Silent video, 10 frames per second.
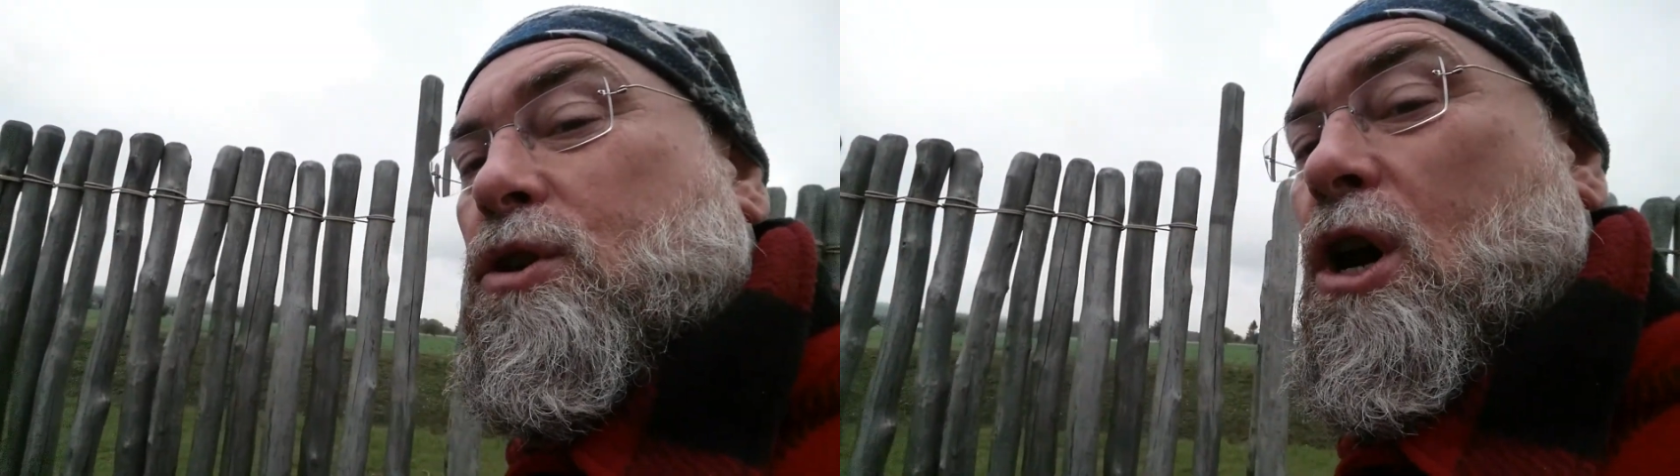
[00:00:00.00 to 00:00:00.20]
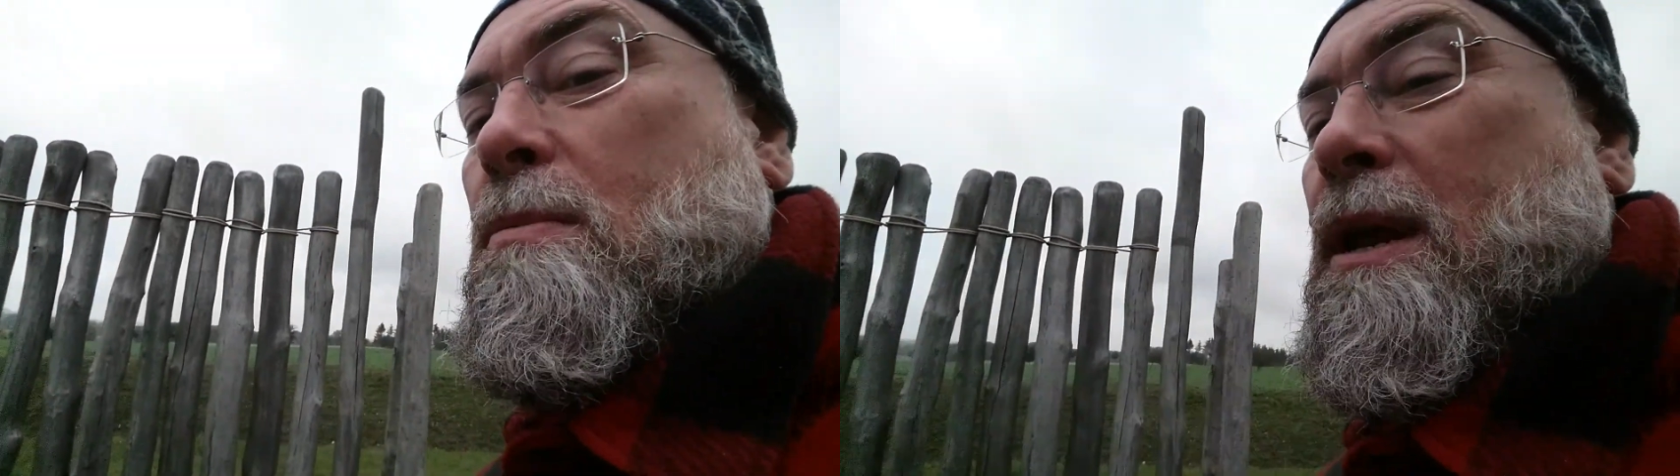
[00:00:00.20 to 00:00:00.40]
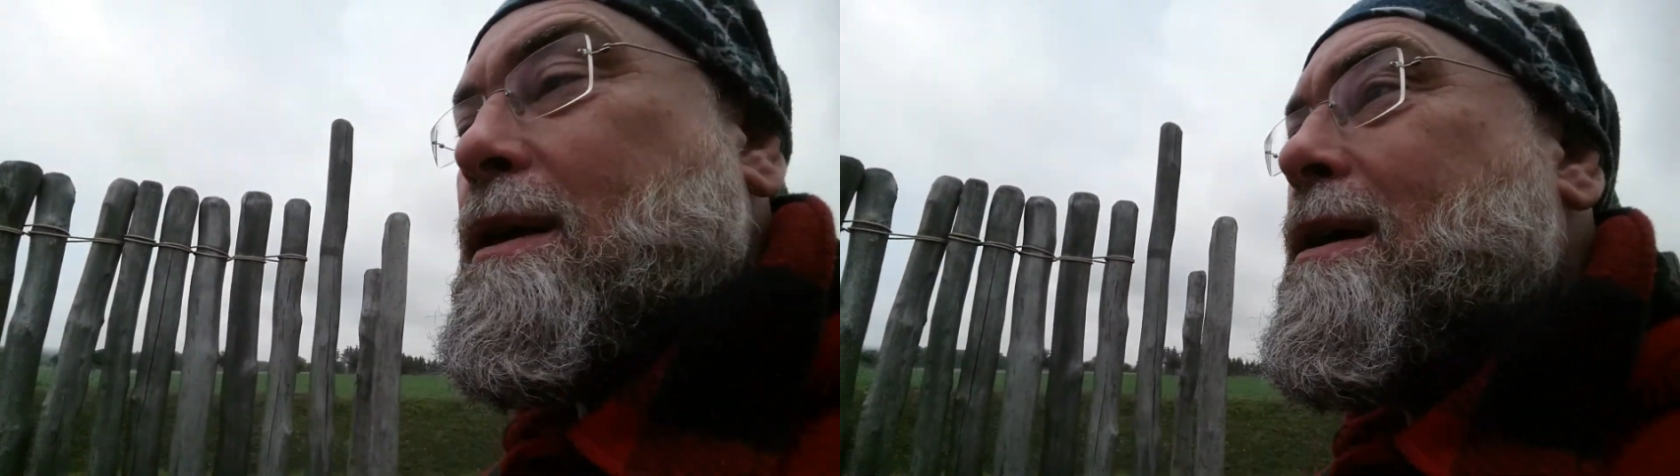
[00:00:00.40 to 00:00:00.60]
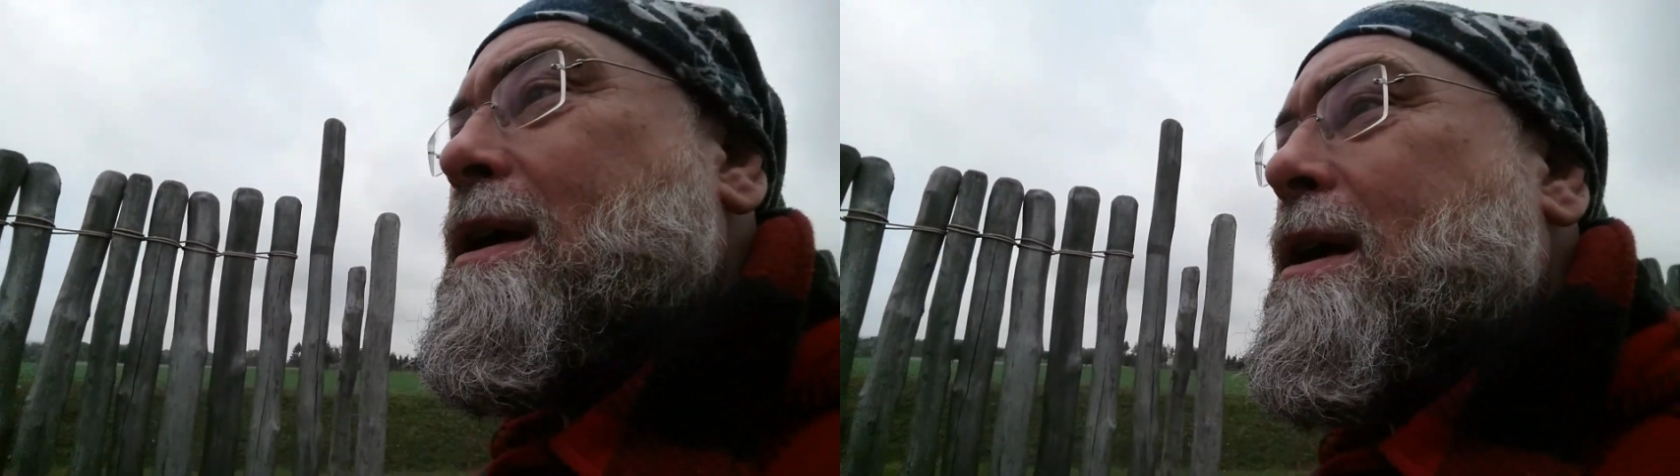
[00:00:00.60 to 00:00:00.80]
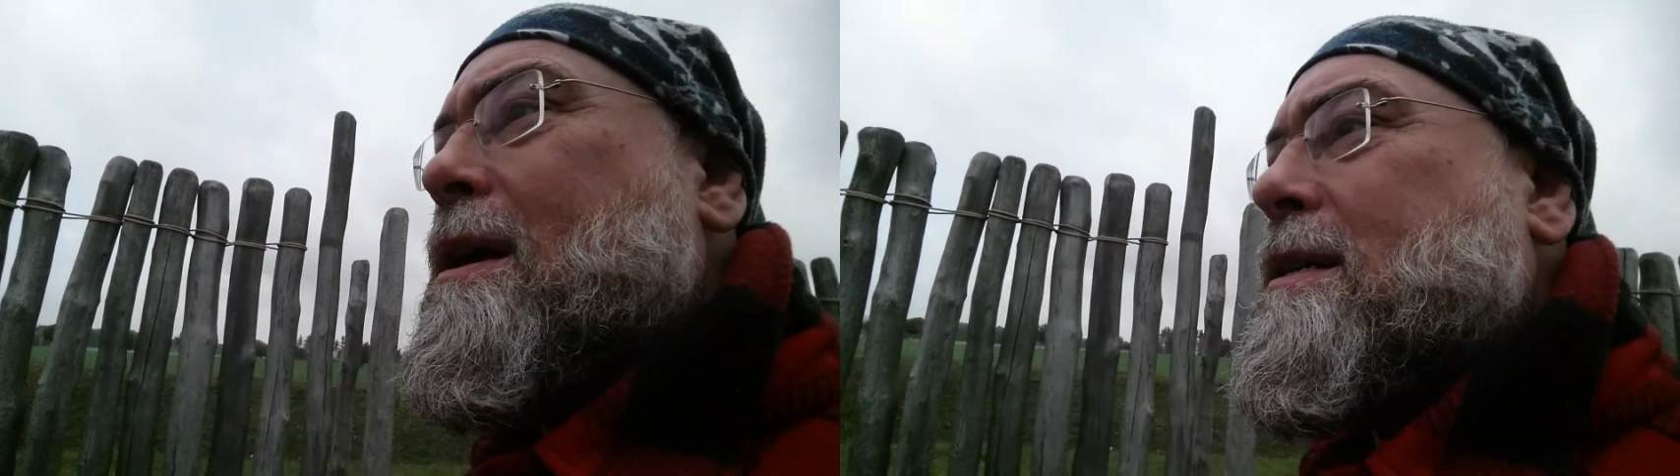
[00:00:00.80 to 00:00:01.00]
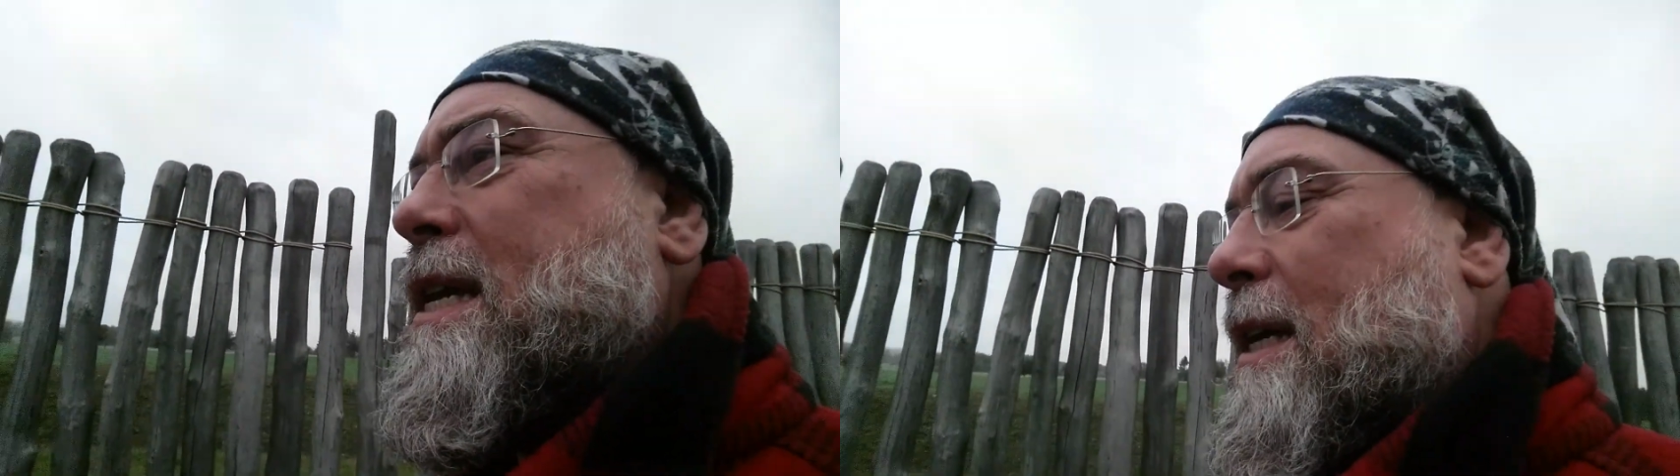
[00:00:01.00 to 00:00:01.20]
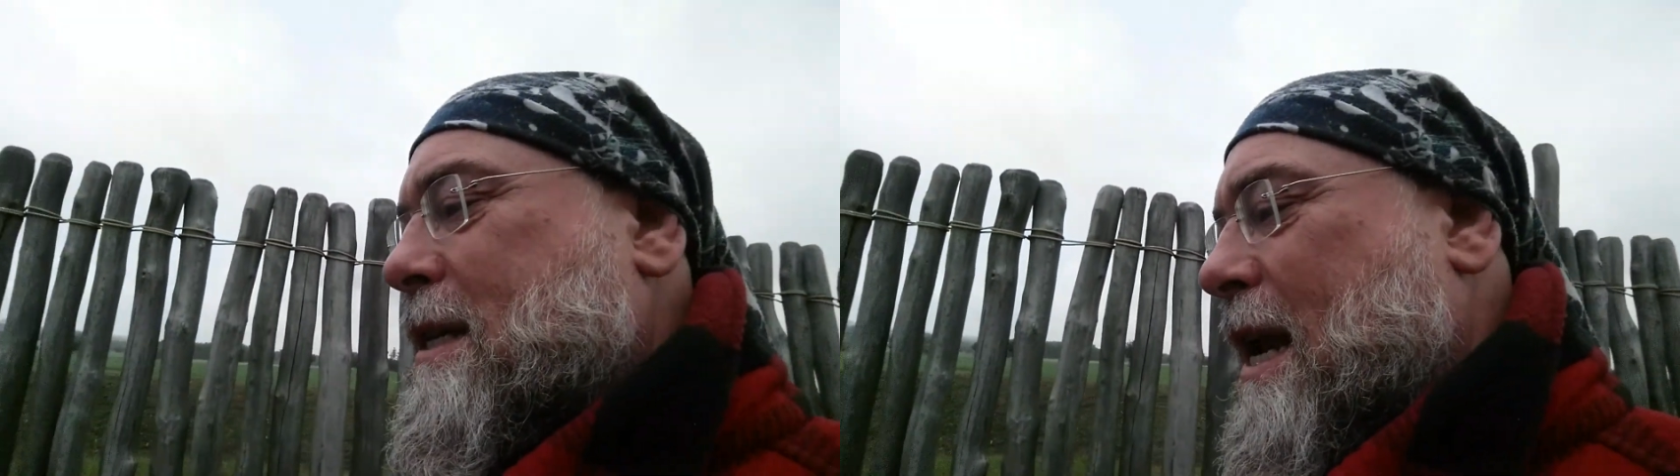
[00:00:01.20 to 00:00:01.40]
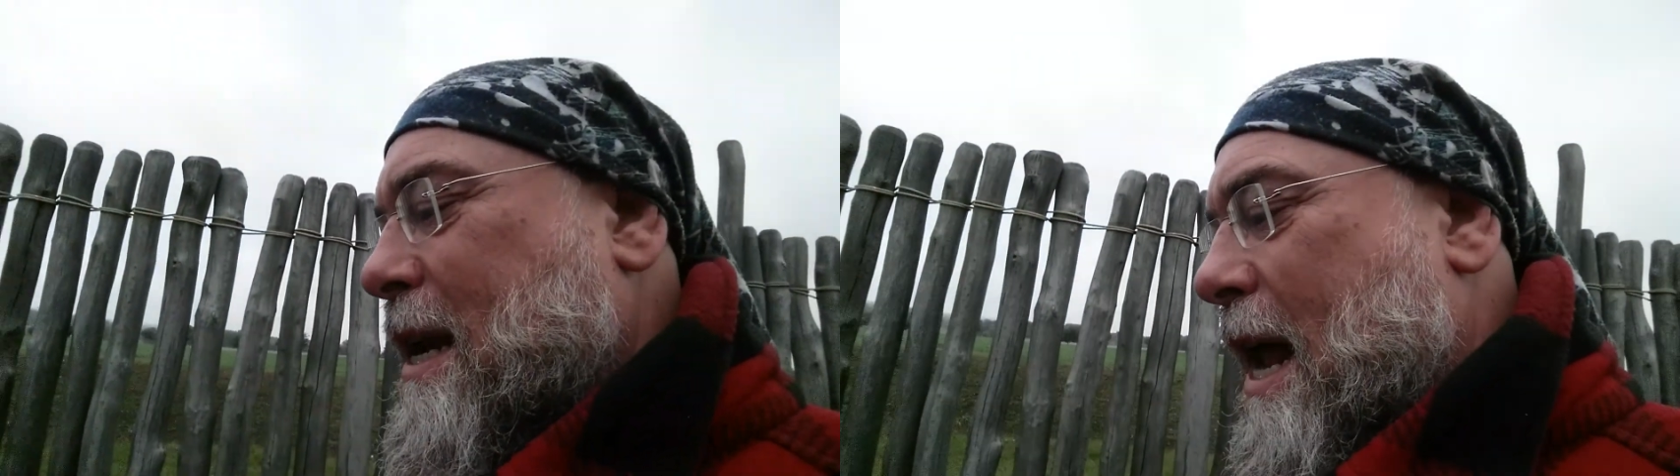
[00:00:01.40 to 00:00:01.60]
Germany,
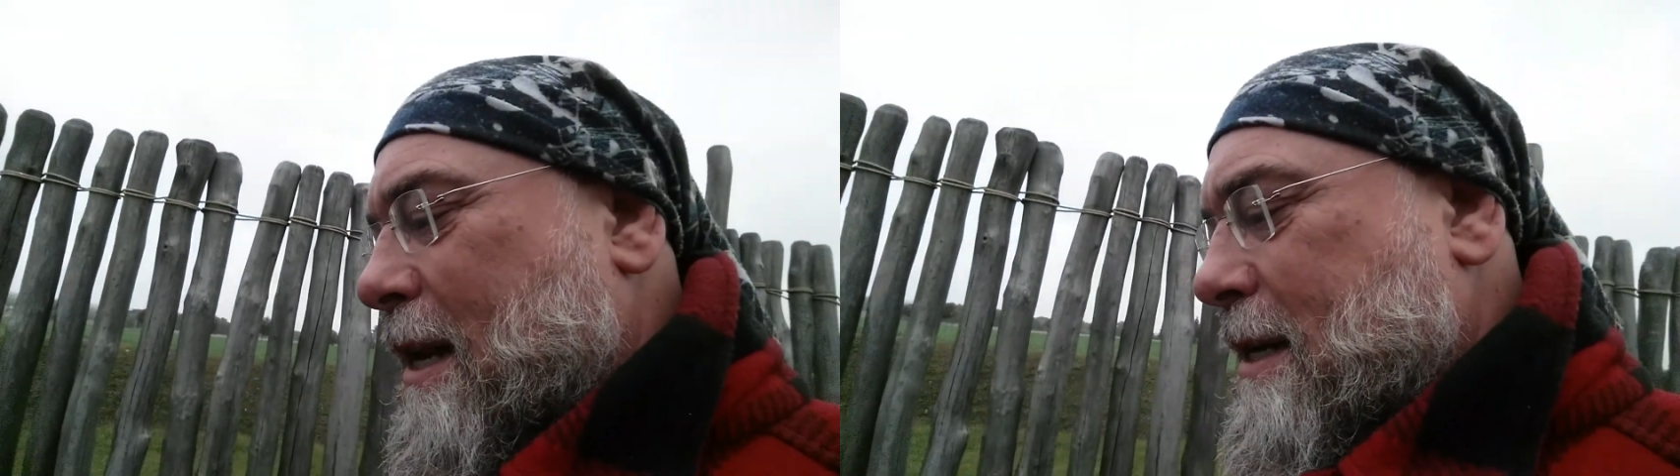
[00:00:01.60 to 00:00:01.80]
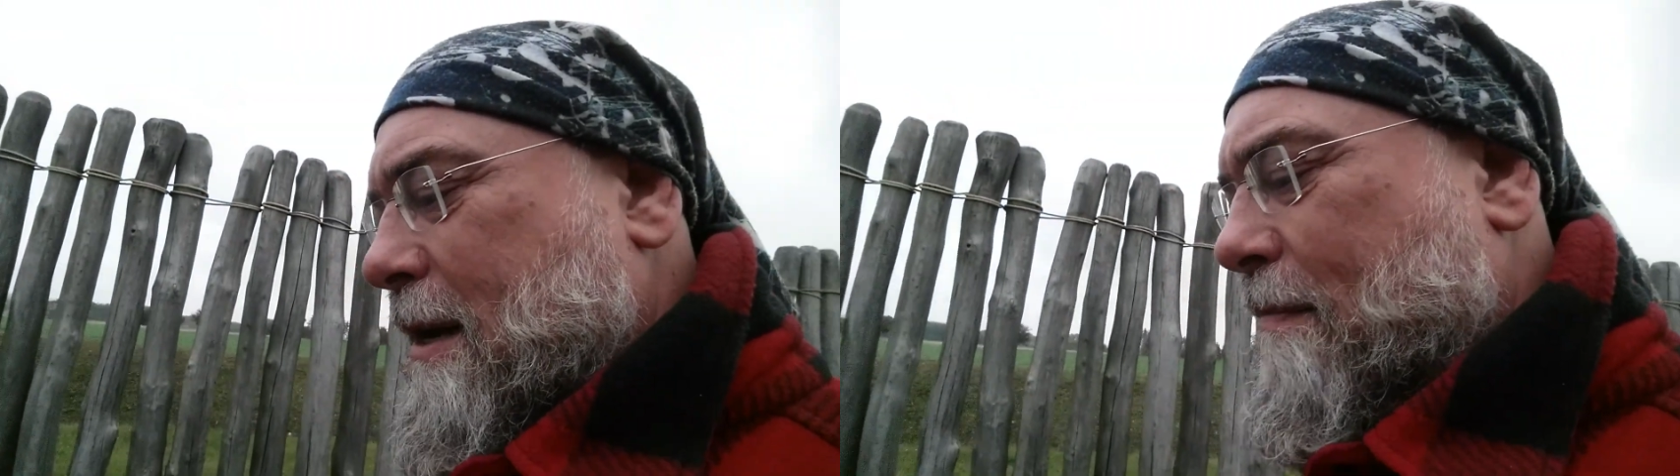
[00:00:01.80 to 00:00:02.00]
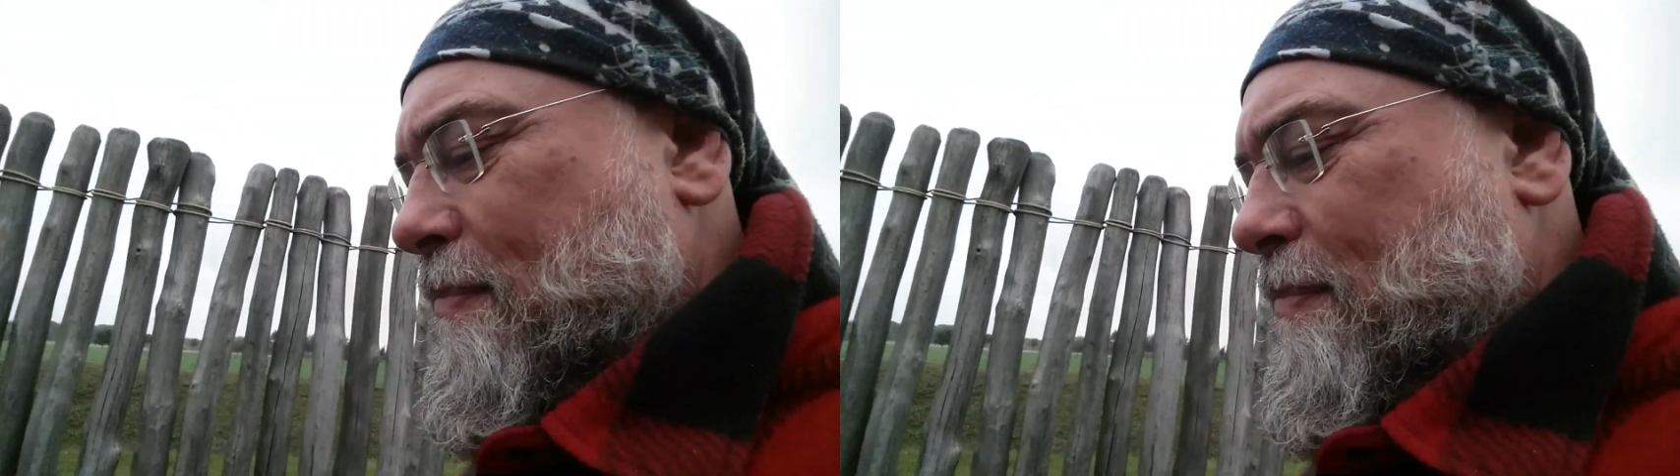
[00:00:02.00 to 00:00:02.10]
Saxony-Anhalt,